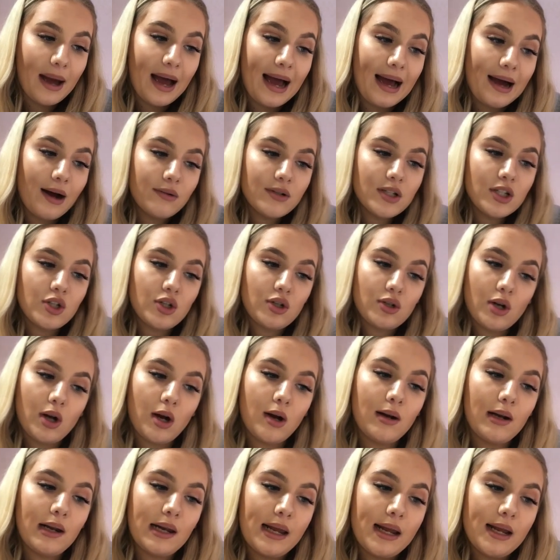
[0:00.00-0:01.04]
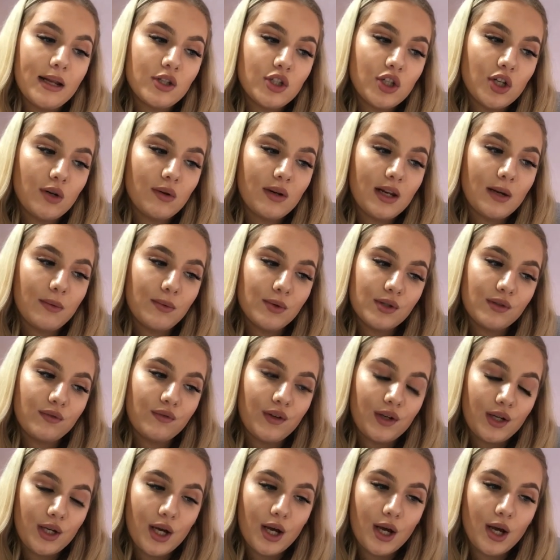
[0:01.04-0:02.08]
How did you know Leeds Uni was
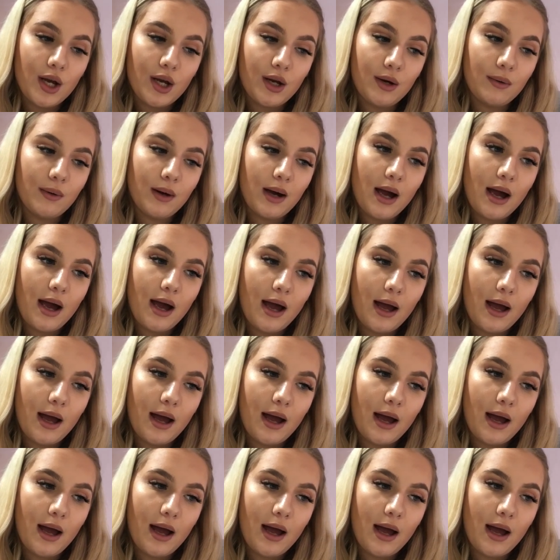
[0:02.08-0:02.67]
for you?